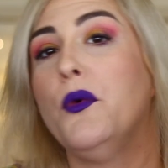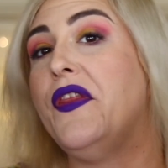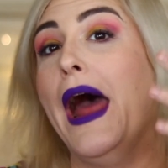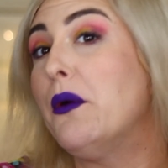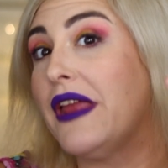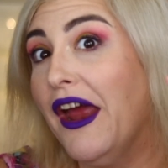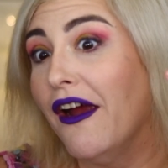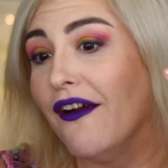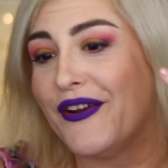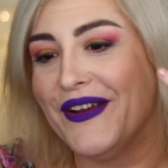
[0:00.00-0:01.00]
without
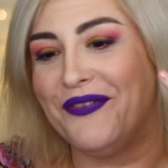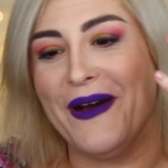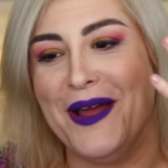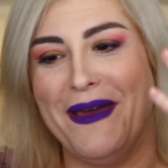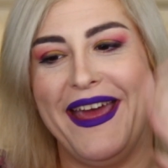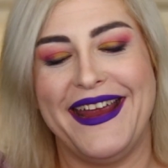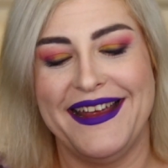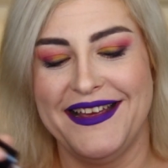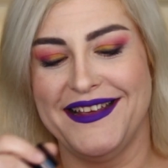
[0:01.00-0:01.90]
care, if I may,